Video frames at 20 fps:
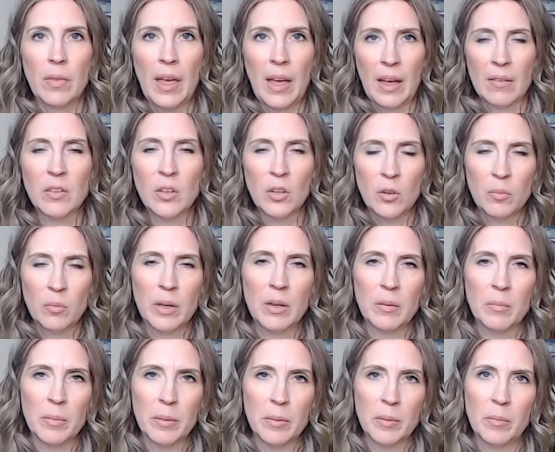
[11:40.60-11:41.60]
AAFCO
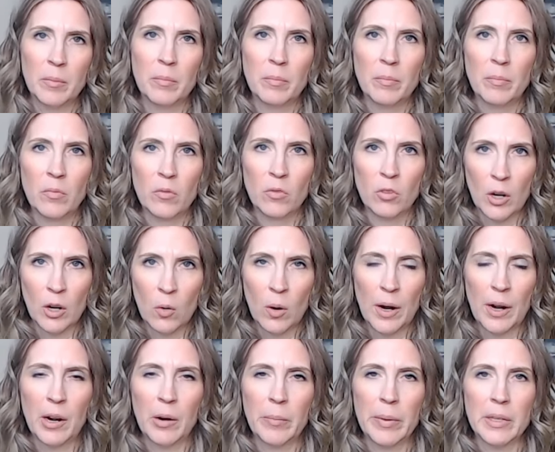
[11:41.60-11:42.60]
minimum
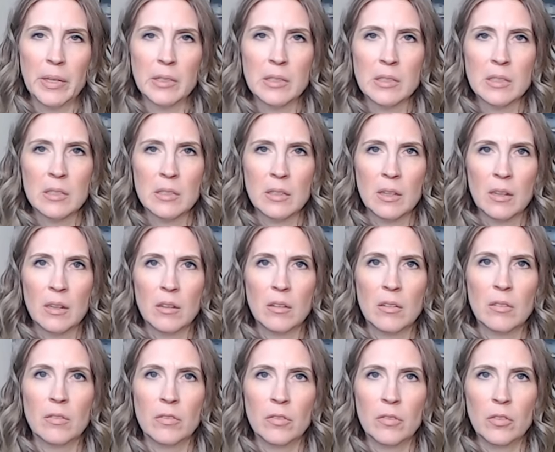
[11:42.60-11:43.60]
requirements
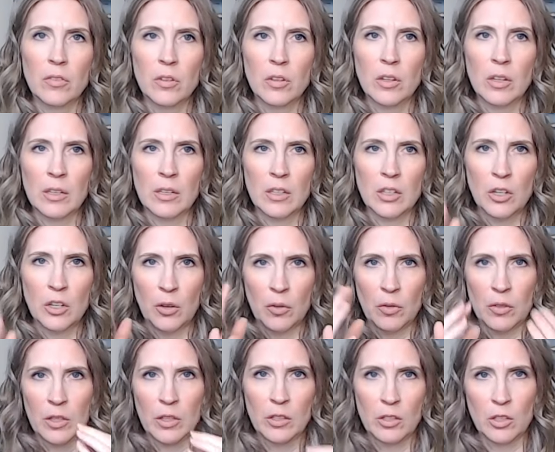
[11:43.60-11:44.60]
of uh, you
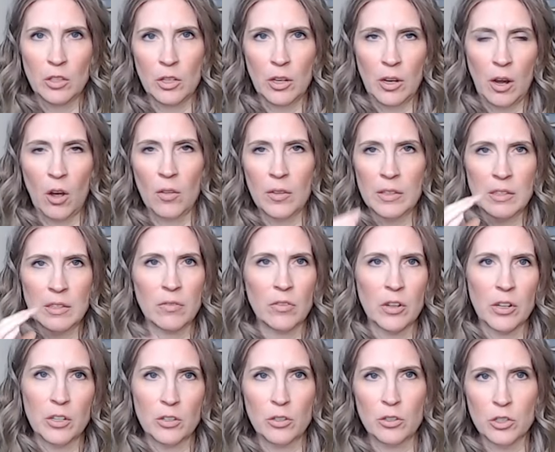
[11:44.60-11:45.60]
know the, the all the
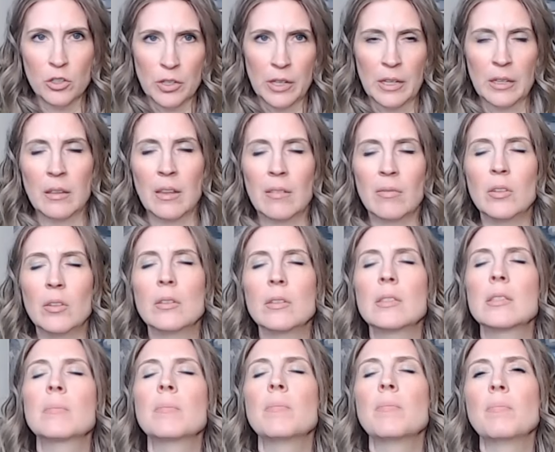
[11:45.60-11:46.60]
different nutrient
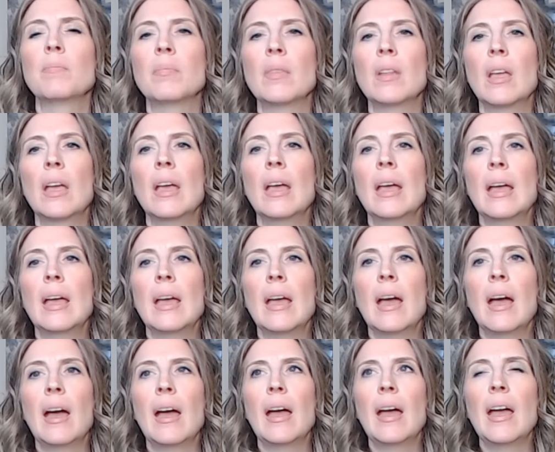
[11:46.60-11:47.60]
levels.
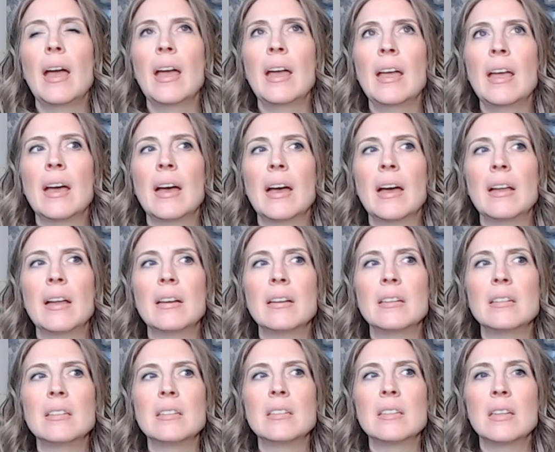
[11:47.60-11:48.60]

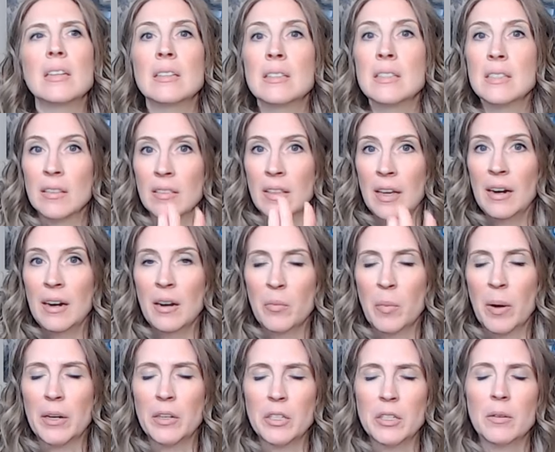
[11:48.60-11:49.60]
And it's synthetic,
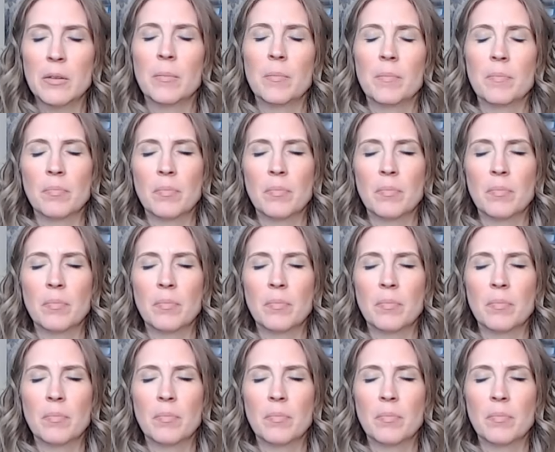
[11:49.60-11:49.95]
mind you.